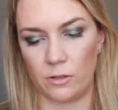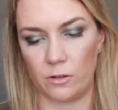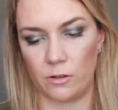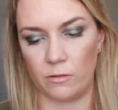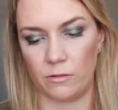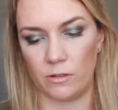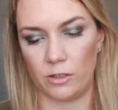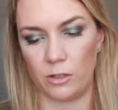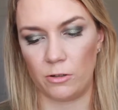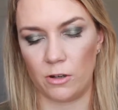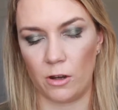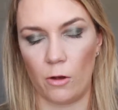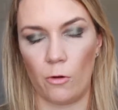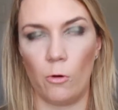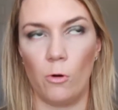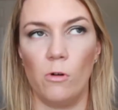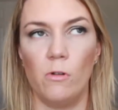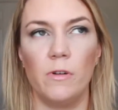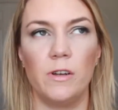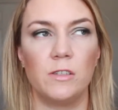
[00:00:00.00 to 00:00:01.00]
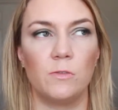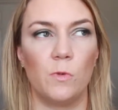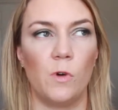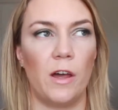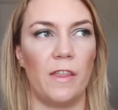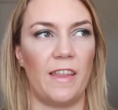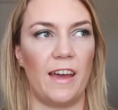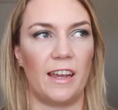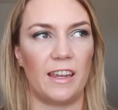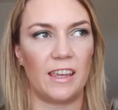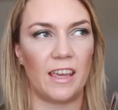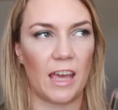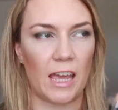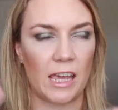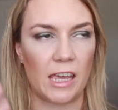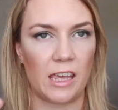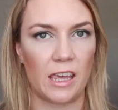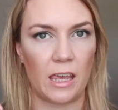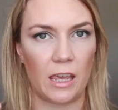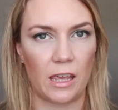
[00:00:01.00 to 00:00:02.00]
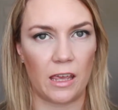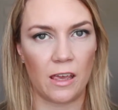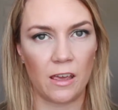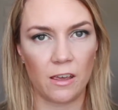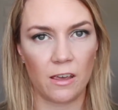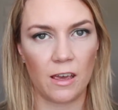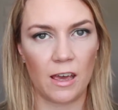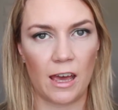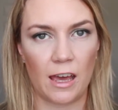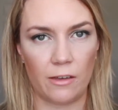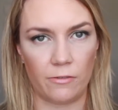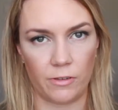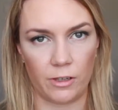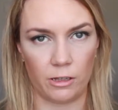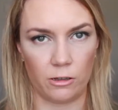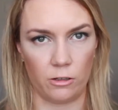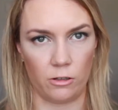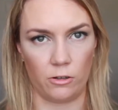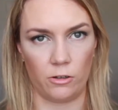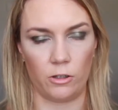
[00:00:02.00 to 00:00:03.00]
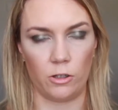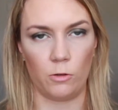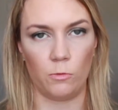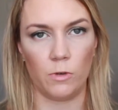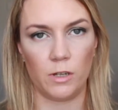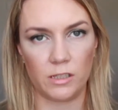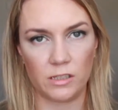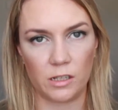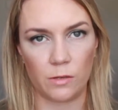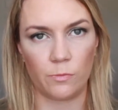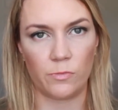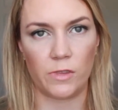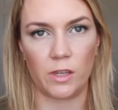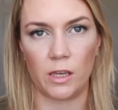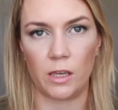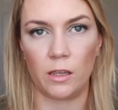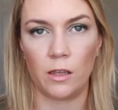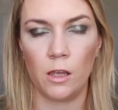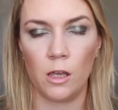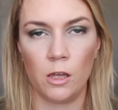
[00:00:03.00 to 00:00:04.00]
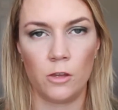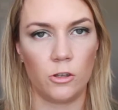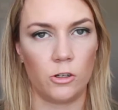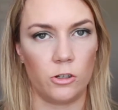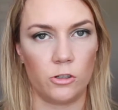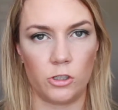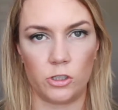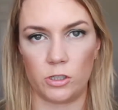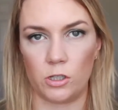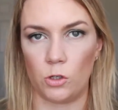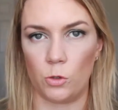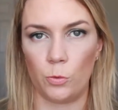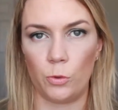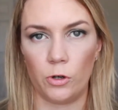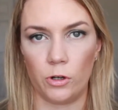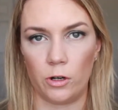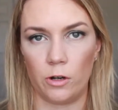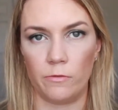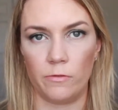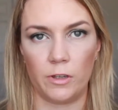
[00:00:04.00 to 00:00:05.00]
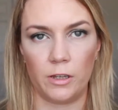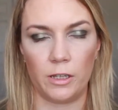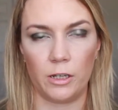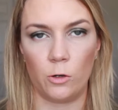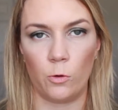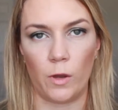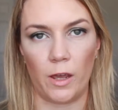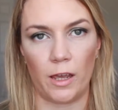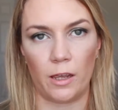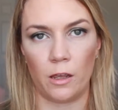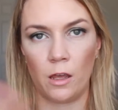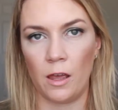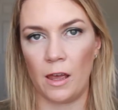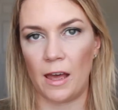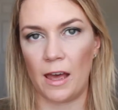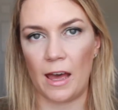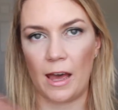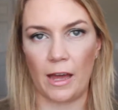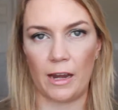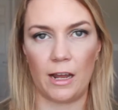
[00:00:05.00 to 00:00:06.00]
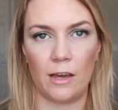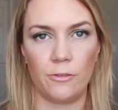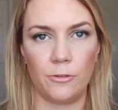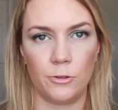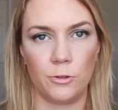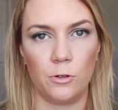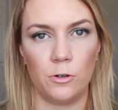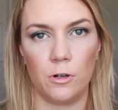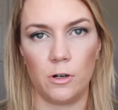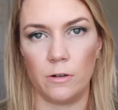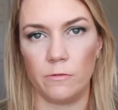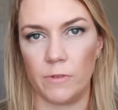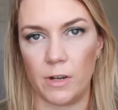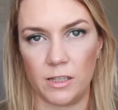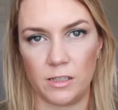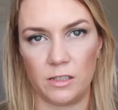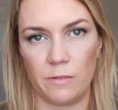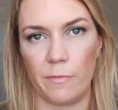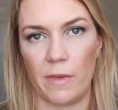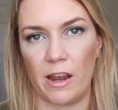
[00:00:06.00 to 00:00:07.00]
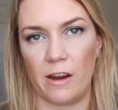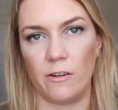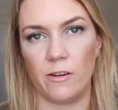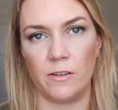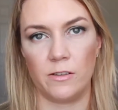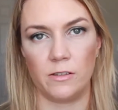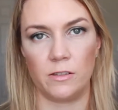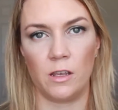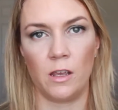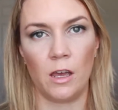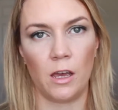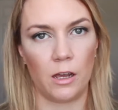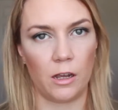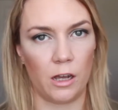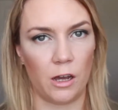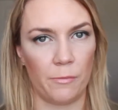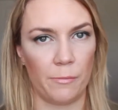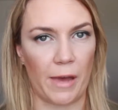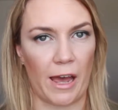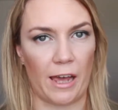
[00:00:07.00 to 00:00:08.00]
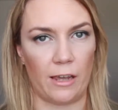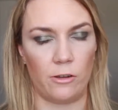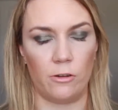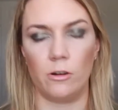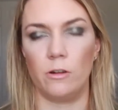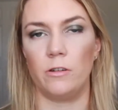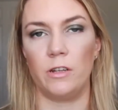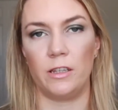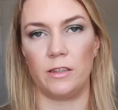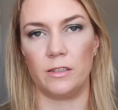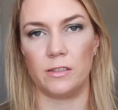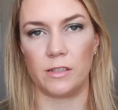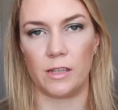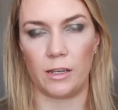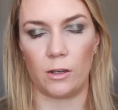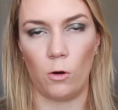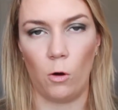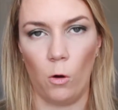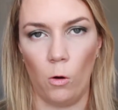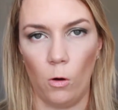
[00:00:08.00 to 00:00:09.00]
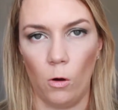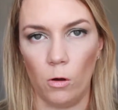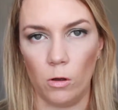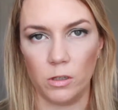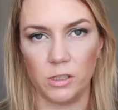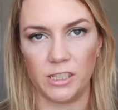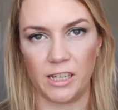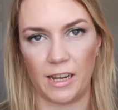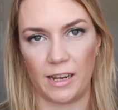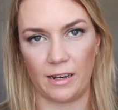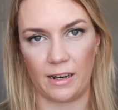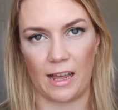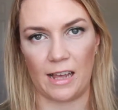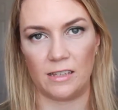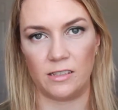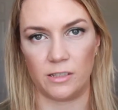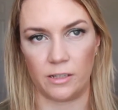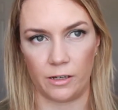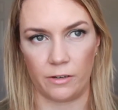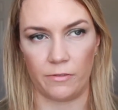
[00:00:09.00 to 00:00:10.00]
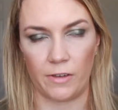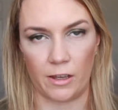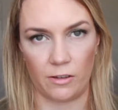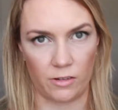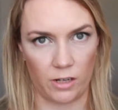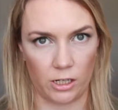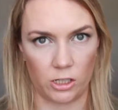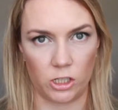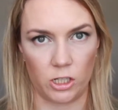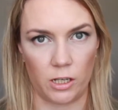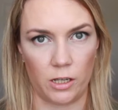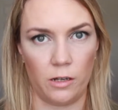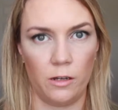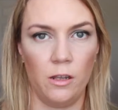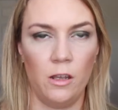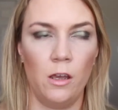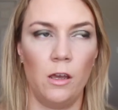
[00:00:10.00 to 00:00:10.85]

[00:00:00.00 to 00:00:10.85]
you don't always want that cakey, heavy look. You want something that you're just gonna put on really quick, head out the door, run some errands, and come back. You don't need this like all day lasting foundation.